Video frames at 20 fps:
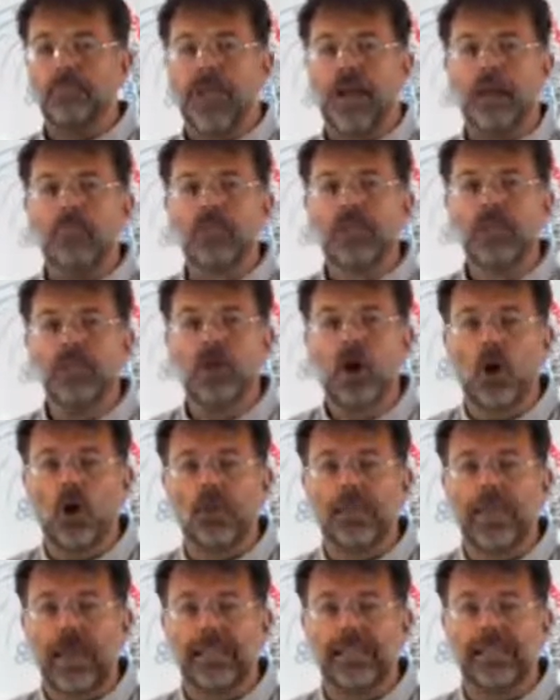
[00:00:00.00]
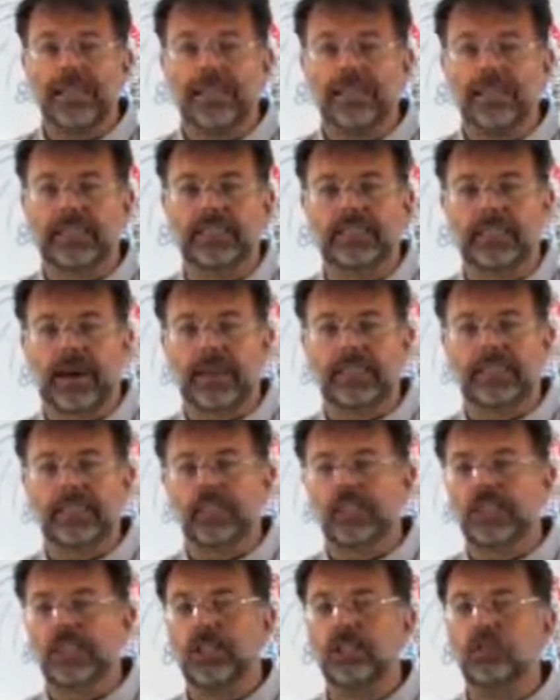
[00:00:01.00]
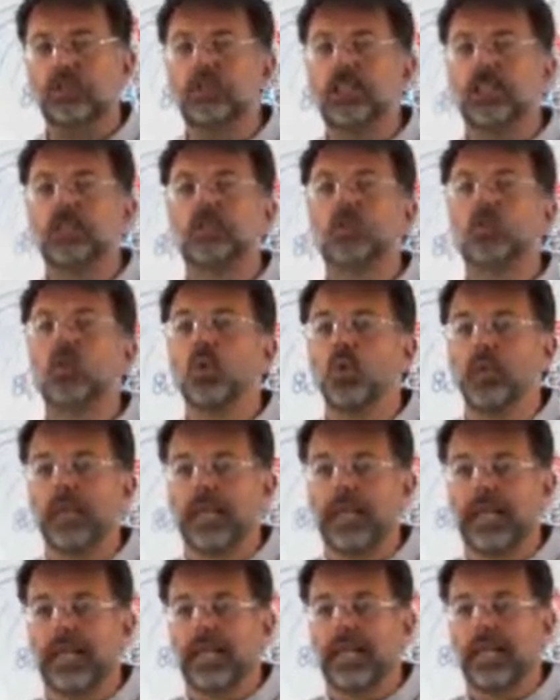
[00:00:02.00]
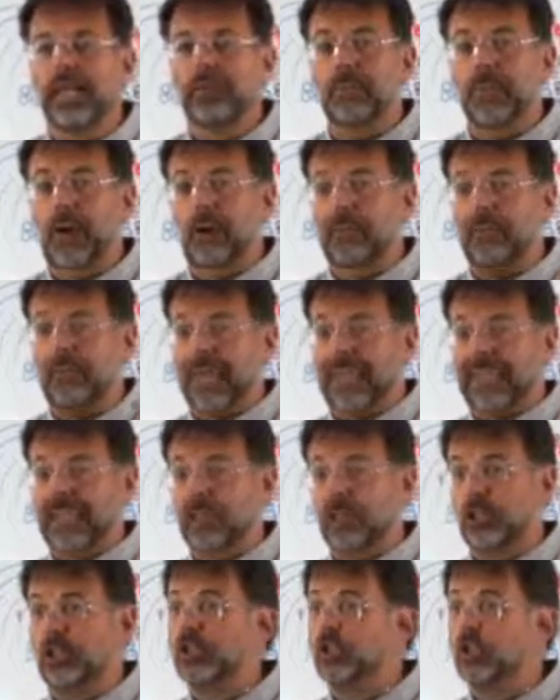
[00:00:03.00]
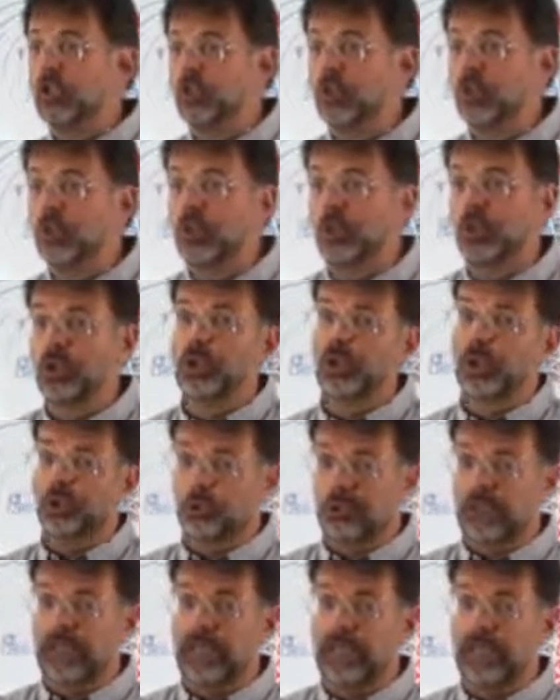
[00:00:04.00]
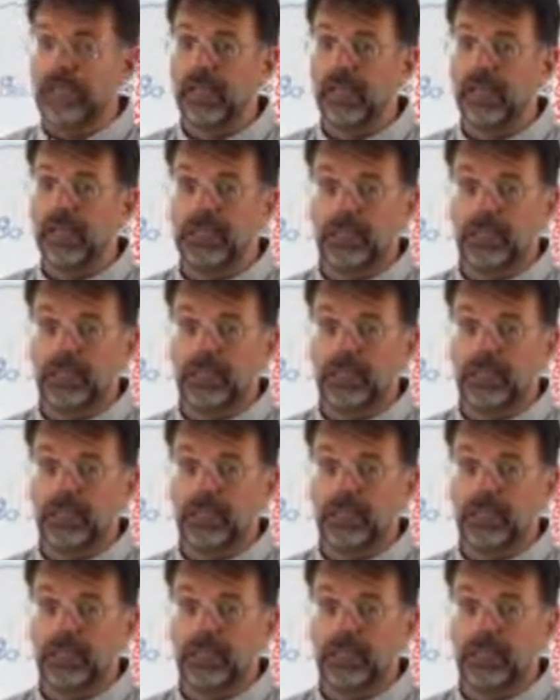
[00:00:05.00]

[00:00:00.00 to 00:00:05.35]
And we know that these devices increase wound healing by factor 2 to 3.